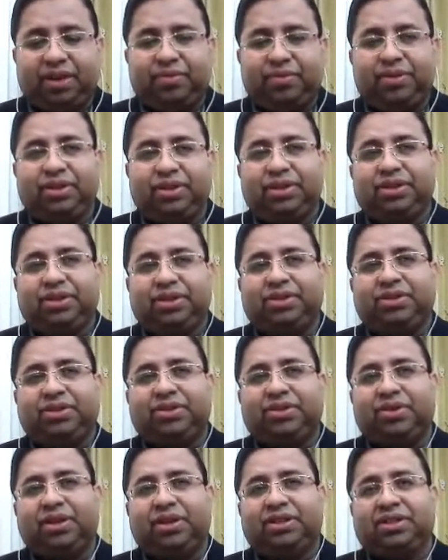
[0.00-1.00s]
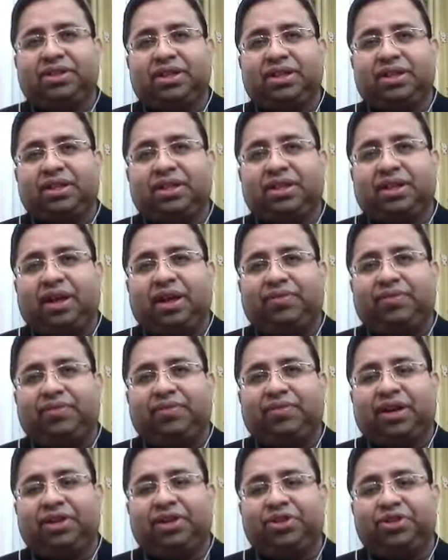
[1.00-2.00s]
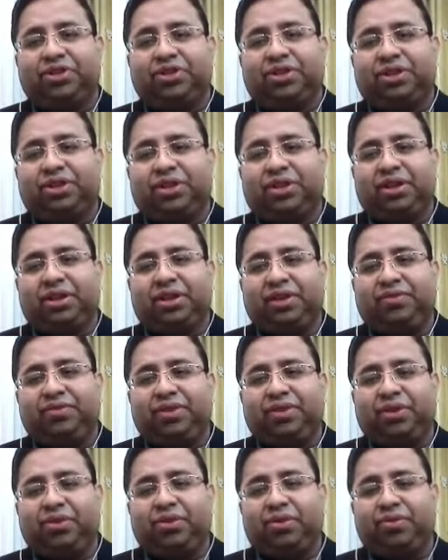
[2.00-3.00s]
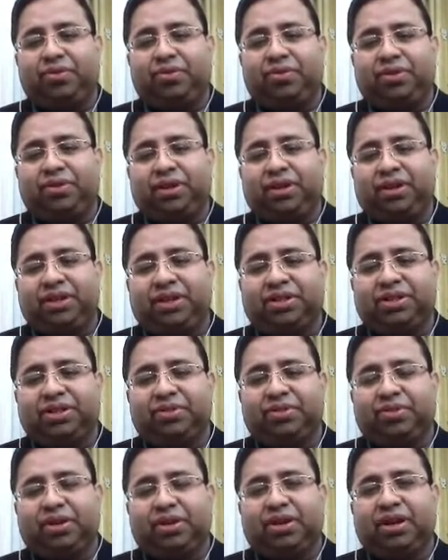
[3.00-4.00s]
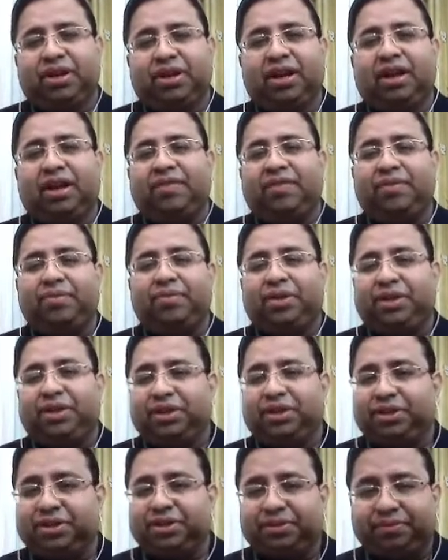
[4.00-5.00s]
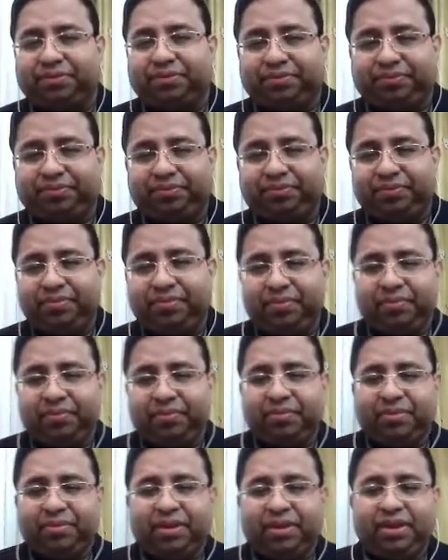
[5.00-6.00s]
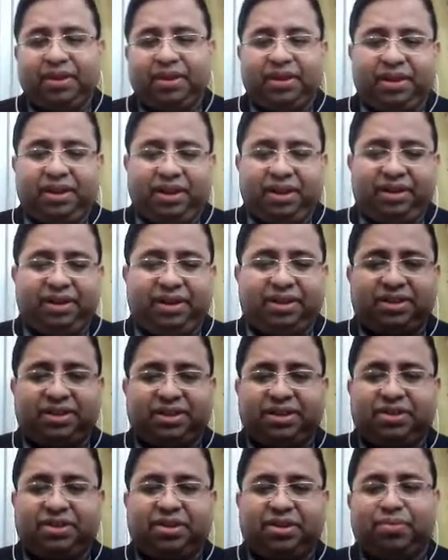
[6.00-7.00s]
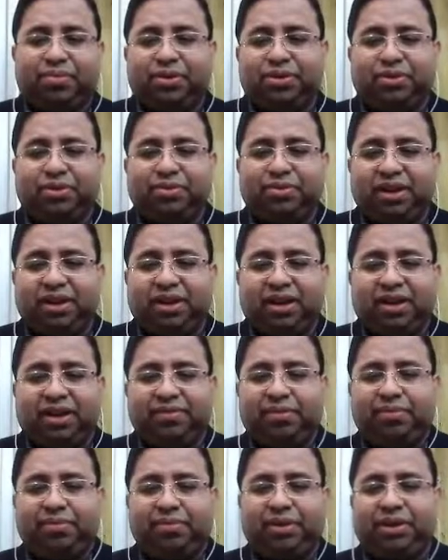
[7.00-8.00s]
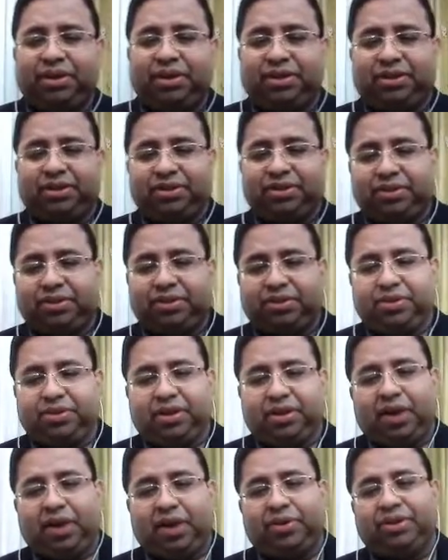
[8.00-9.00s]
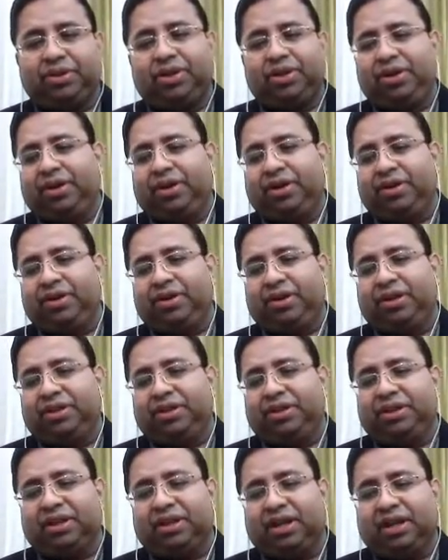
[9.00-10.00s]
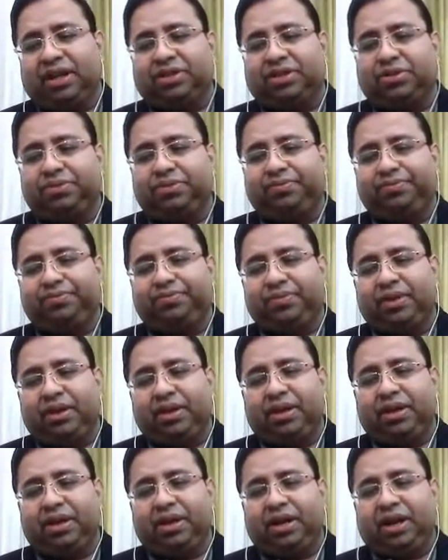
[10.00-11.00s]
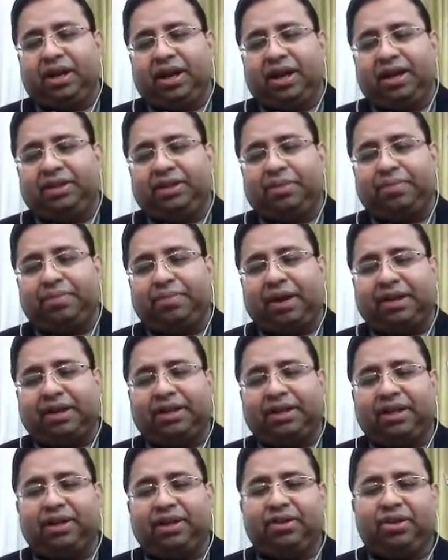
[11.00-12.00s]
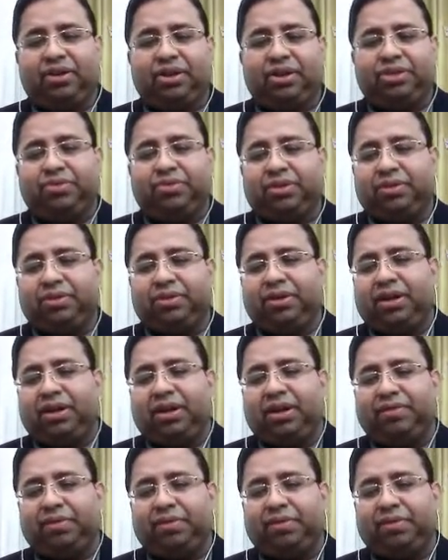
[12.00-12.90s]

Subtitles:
And when the students after the graduation, if they go for the industry work, real life application. Industry corporate job is real life application. So our theoretical knowledge in the classroom and the practical knowledge from the real